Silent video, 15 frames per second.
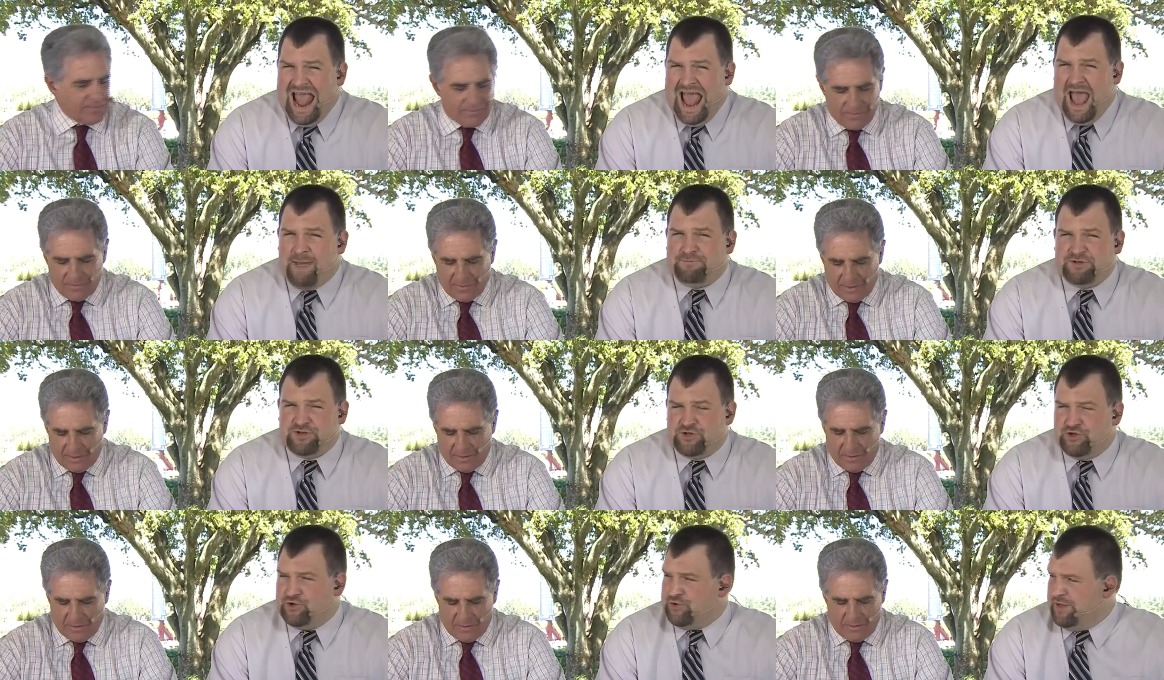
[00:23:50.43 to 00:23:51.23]

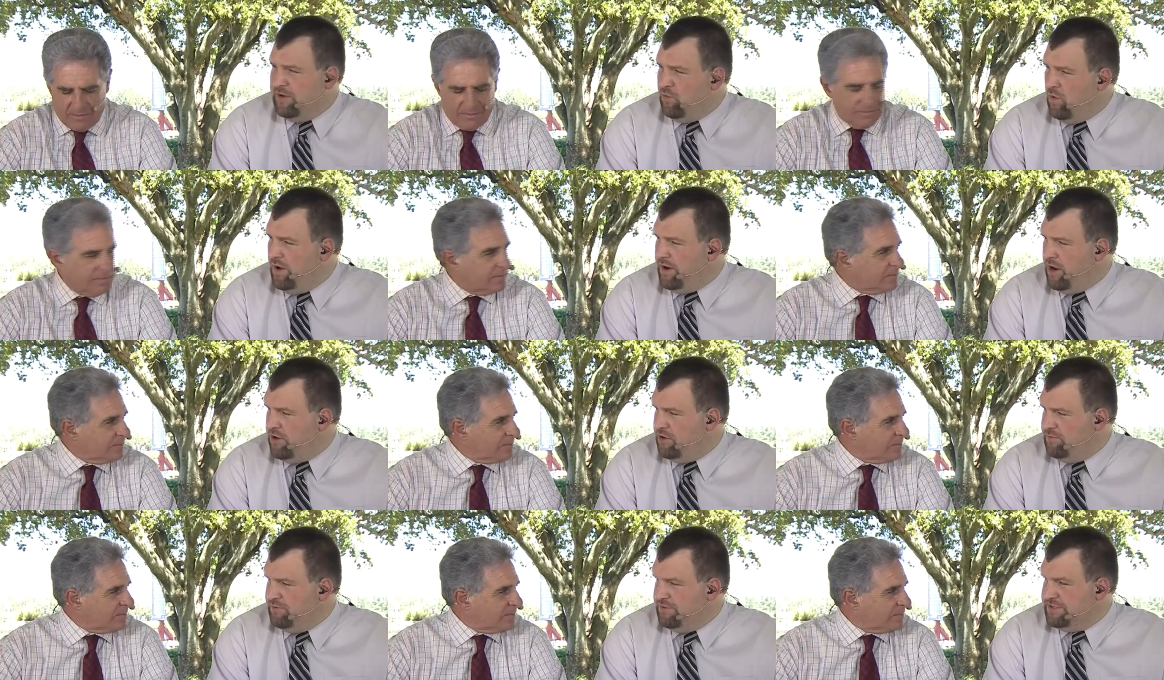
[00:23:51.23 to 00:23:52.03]
Speaker 1: absolutely
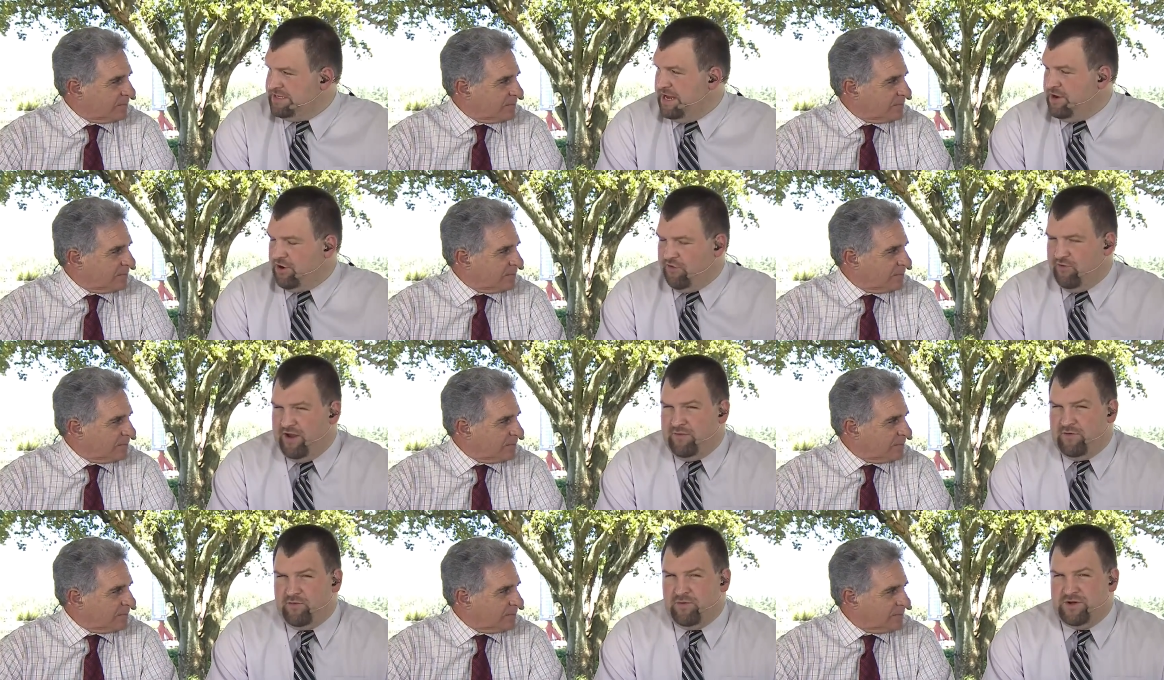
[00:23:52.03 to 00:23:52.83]
100%
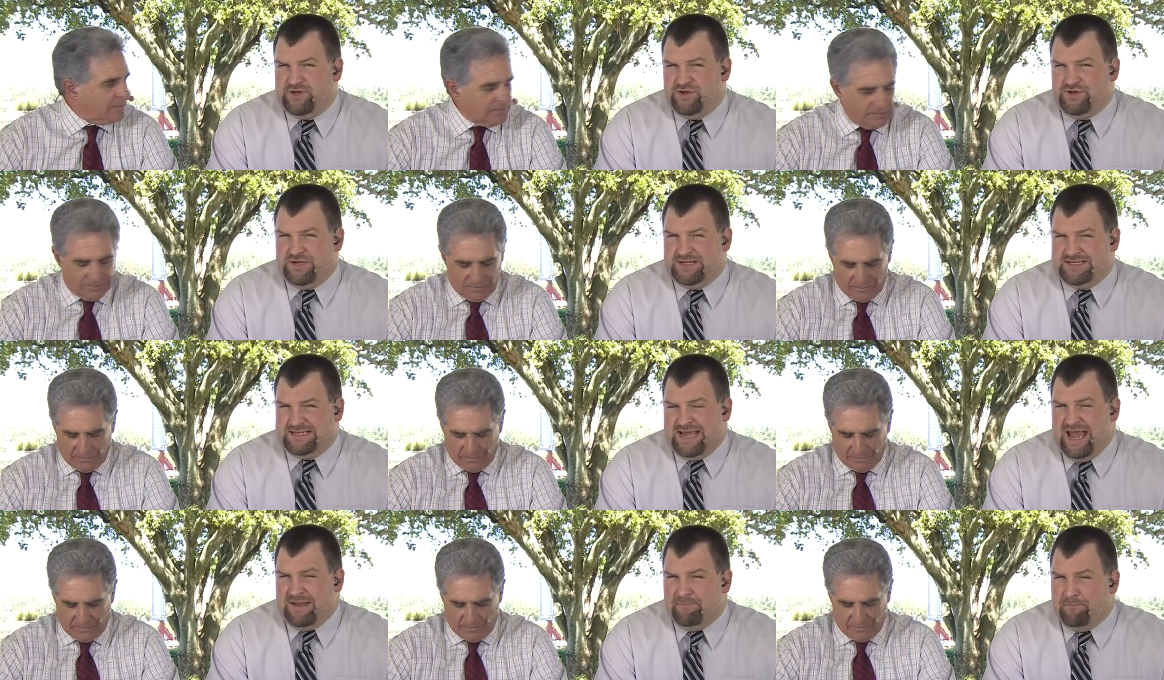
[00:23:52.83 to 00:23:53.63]
agree with what you just
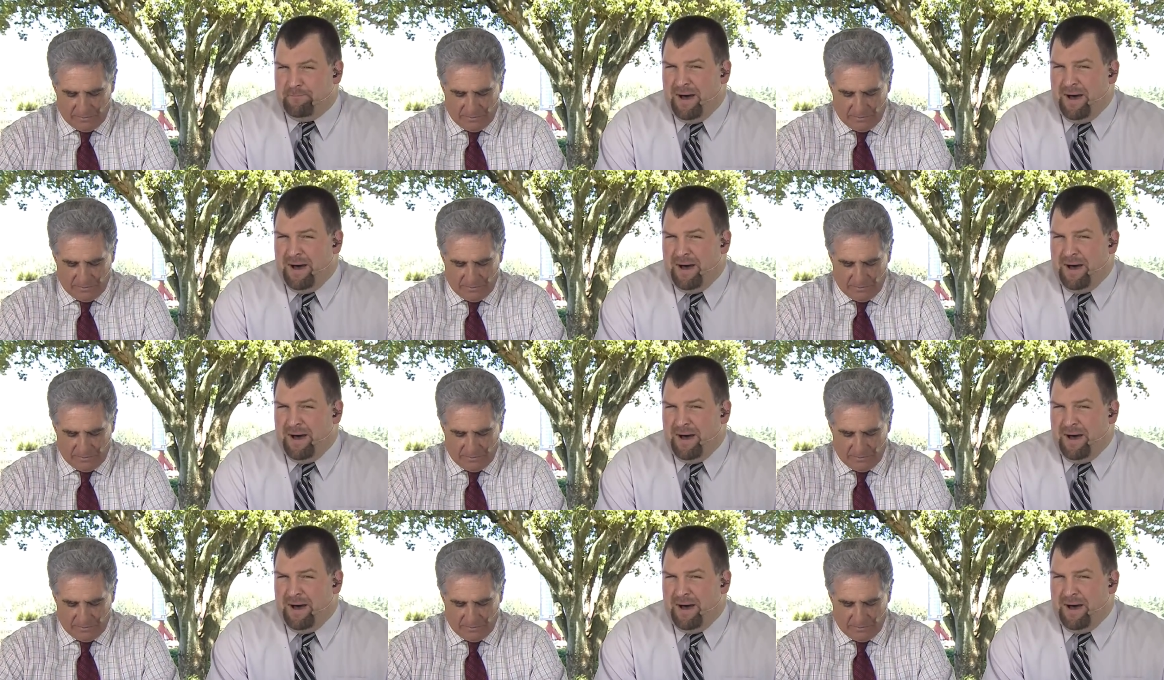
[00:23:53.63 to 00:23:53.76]
said.